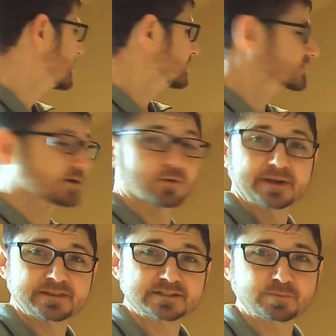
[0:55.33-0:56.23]
So in
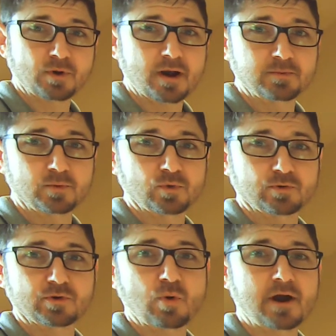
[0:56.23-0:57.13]
this problem, we're
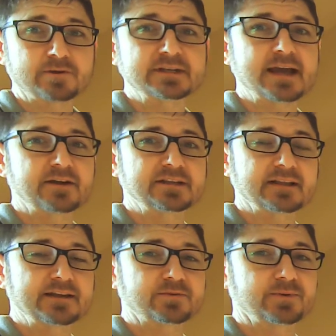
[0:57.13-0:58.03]
required to
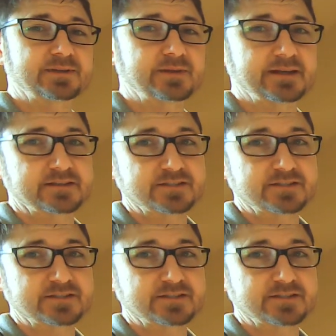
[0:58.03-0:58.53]
calculate three things.